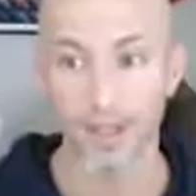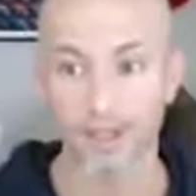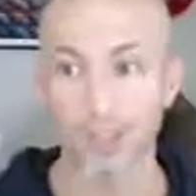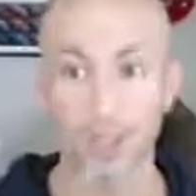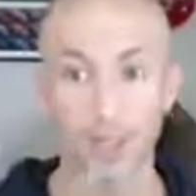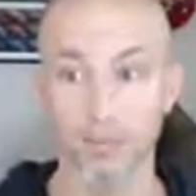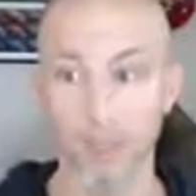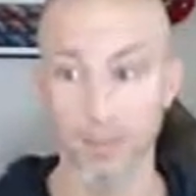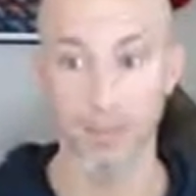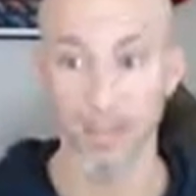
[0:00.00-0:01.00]
Especially
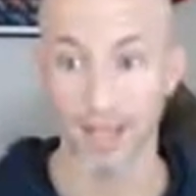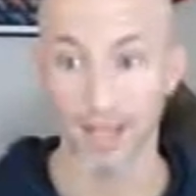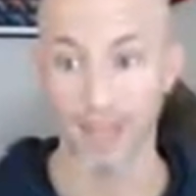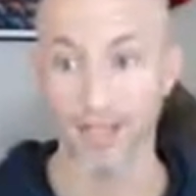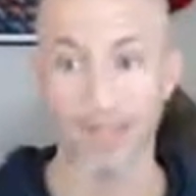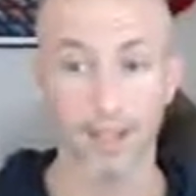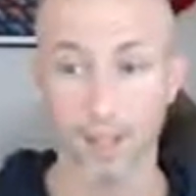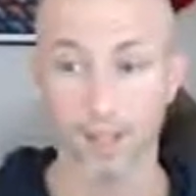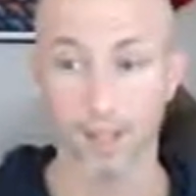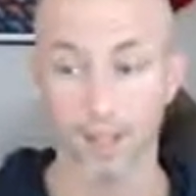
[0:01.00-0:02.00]
being a man, like, suck
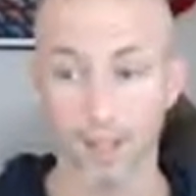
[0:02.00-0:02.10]
it up.